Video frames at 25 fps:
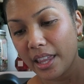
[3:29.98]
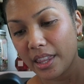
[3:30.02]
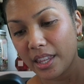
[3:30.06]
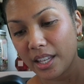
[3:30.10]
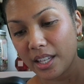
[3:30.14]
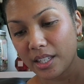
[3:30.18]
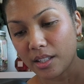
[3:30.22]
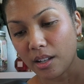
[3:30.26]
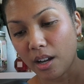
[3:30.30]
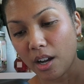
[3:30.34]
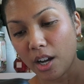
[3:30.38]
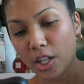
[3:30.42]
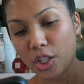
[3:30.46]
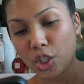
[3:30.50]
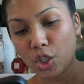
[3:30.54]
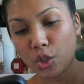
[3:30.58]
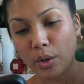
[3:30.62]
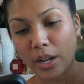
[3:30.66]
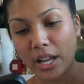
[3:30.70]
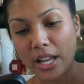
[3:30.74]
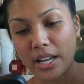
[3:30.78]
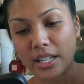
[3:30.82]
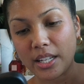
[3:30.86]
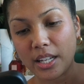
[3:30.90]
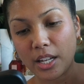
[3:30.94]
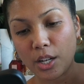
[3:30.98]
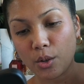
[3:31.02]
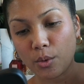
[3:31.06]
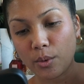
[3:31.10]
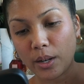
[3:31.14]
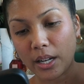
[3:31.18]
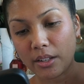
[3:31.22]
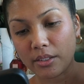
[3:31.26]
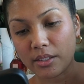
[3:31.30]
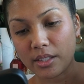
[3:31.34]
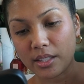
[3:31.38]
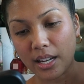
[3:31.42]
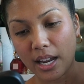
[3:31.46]
This on-trend
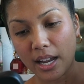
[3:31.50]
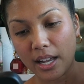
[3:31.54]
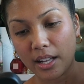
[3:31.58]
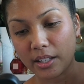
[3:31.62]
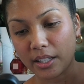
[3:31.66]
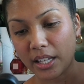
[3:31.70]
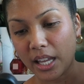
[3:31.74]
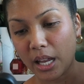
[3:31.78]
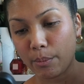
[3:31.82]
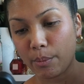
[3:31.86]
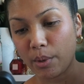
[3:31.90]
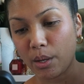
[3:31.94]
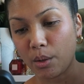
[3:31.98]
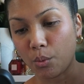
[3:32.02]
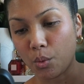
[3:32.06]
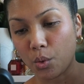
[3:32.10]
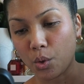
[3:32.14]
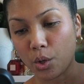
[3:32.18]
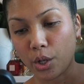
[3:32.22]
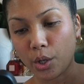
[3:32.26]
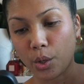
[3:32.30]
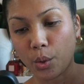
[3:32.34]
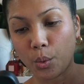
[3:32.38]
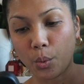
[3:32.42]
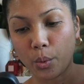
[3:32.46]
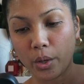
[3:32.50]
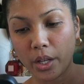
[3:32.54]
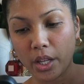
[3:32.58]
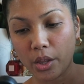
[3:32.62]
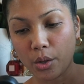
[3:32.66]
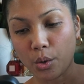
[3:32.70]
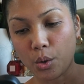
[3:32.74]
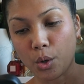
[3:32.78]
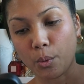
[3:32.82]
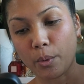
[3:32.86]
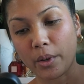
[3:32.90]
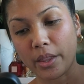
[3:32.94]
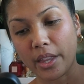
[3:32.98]
year-round style can be worn with
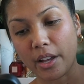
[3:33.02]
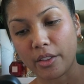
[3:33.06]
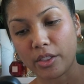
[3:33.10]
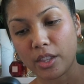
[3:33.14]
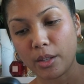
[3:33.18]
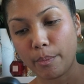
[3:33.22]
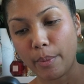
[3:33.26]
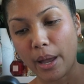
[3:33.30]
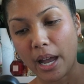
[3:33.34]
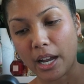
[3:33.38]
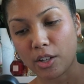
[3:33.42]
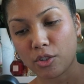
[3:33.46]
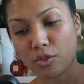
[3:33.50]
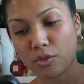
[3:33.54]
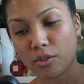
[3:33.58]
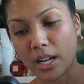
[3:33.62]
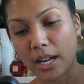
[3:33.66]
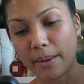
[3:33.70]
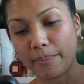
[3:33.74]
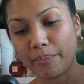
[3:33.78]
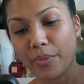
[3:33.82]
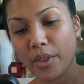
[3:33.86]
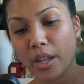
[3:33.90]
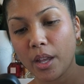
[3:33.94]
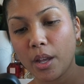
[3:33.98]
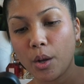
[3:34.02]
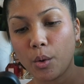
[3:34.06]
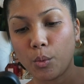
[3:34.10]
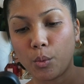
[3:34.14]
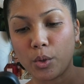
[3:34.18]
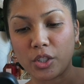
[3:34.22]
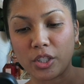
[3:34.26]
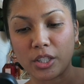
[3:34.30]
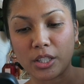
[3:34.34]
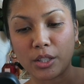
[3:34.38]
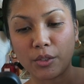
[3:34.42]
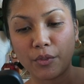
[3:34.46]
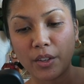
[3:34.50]
or without the backstrap,
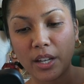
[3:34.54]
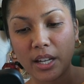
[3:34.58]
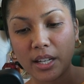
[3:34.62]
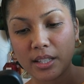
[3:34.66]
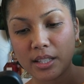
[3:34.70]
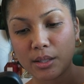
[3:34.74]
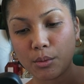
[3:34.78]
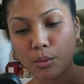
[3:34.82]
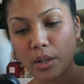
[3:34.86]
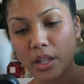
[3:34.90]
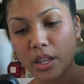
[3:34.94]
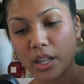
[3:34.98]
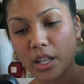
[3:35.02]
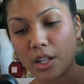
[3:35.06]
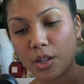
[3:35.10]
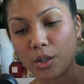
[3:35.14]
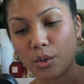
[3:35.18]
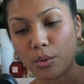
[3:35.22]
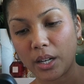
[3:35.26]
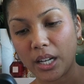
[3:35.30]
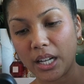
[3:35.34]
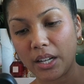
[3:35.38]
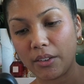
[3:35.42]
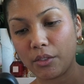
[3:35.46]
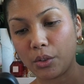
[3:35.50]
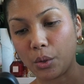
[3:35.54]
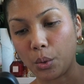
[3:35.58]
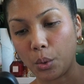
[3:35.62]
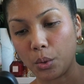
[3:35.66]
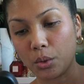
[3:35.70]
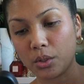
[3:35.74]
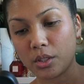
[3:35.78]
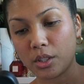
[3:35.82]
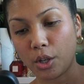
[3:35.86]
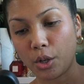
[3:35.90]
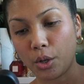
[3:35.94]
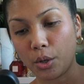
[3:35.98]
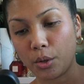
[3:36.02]
which is fixed with engraved
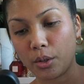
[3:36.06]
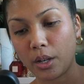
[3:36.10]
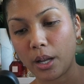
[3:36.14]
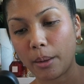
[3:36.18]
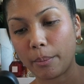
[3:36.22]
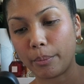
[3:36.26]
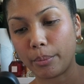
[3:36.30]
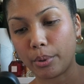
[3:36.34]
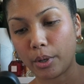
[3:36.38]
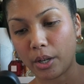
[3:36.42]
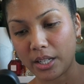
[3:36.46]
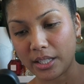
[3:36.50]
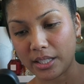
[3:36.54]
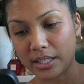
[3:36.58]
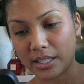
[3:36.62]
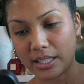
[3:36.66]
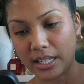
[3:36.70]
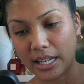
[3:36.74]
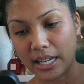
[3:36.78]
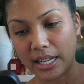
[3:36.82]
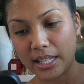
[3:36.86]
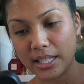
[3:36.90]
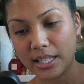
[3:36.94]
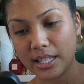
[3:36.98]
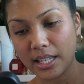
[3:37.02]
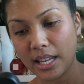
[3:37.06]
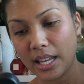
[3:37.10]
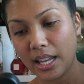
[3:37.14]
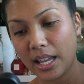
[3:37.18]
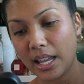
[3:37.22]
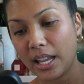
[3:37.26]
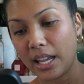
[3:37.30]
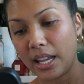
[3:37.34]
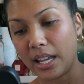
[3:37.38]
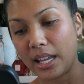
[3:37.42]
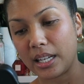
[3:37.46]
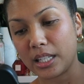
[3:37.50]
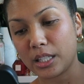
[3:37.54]
gold tone pressed studs.
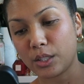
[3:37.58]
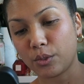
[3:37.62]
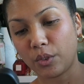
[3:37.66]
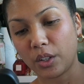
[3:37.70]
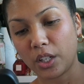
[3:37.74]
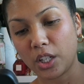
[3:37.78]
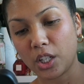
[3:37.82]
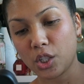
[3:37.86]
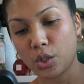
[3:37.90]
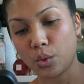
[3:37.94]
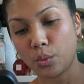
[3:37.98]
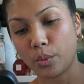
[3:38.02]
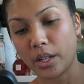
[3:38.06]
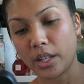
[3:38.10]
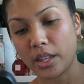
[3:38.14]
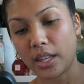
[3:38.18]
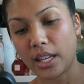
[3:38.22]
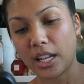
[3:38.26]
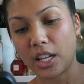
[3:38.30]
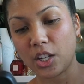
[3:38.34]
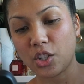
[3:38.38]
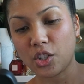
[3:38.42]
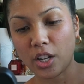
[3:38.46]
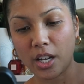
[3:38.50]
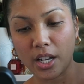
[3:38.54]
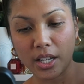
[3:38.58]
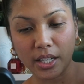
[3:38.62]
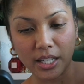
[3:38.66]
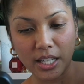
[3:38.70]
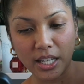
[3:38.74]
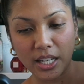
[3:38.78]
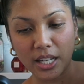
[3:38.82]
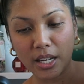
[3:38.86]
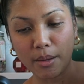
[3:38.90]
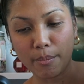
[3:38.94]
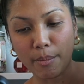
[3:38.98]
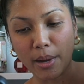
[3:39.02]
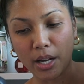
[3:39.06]
It is finished with a
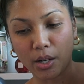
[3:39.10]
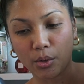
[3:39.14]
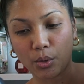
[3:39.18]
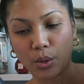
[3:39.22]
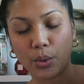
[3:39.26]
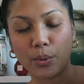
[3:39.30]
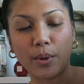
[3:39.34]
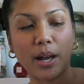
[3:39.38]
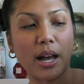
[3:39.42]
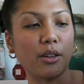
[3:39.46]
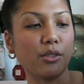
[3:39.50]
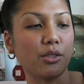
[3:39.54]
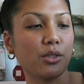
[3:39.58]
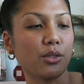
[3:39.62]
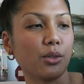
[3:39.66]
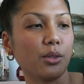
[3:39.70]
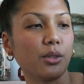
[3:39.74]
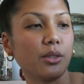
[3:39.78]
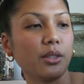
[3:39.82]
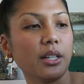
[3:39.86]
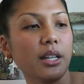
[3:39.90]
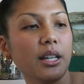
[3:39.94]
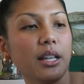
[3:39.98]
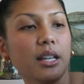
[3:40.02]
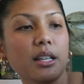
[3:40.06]
chunky micro outsole.